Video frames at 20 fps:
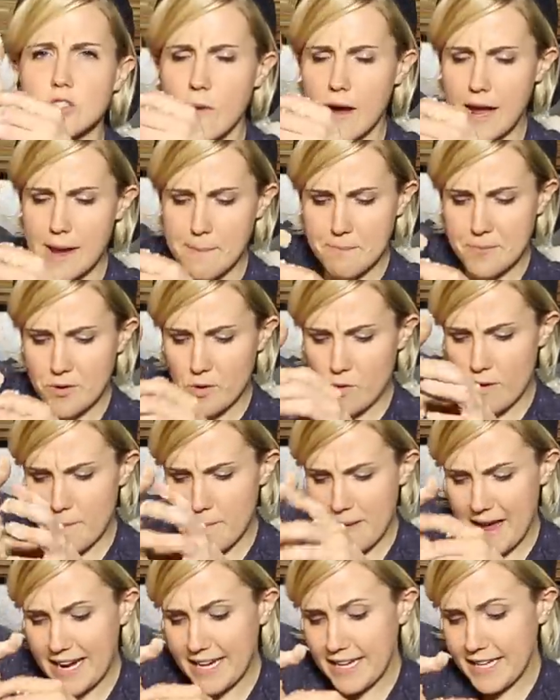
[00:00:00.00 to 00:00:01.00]
scrape the
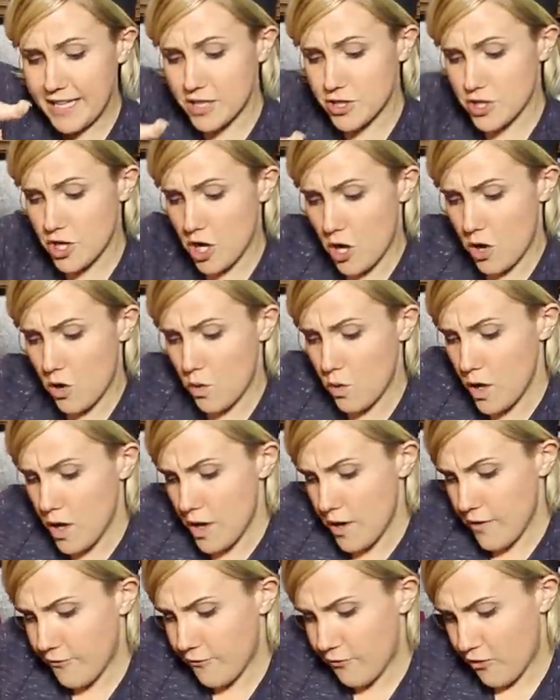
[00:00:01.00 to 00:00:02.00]
remaining dough
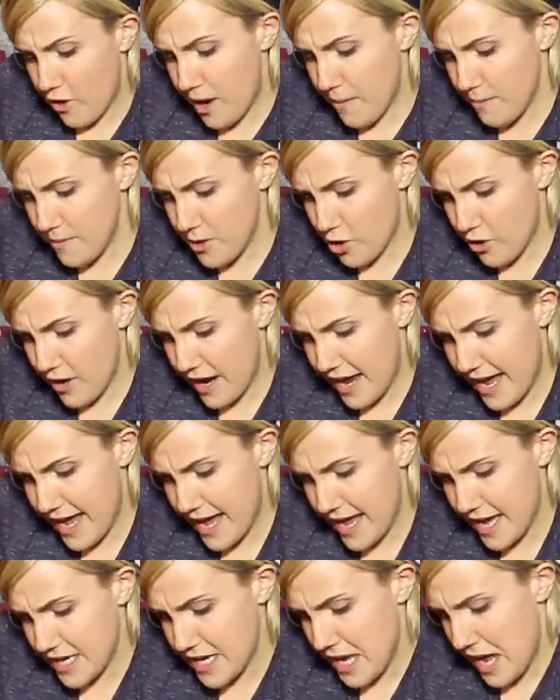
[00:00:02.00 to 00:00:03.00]
from your
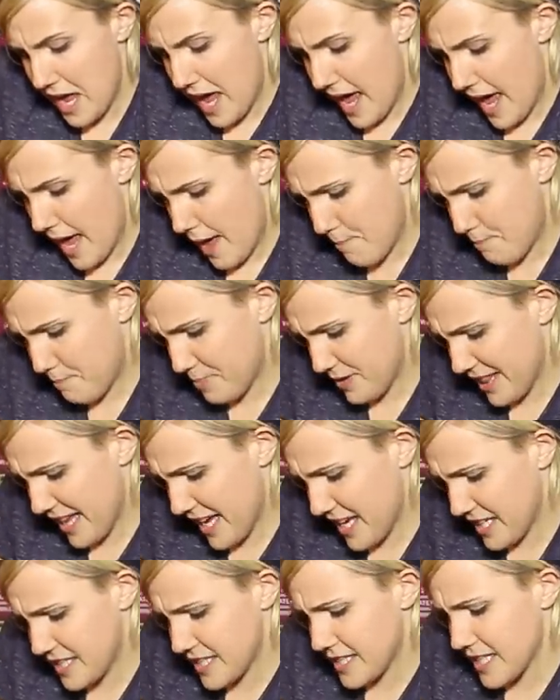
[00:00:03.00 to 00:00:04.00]
hand and
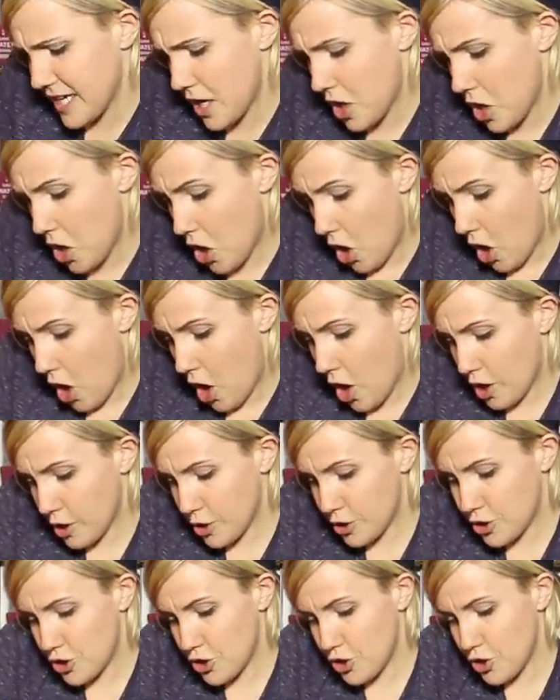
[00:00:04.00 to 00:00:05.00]
place it
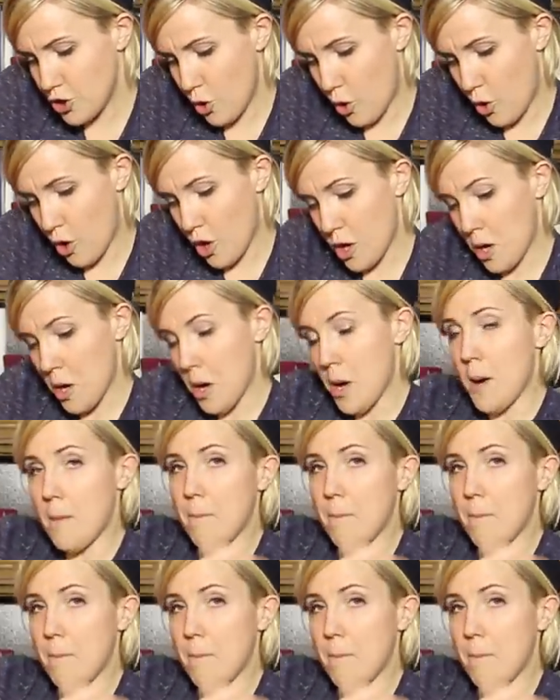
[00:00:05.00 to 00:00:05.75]
onto your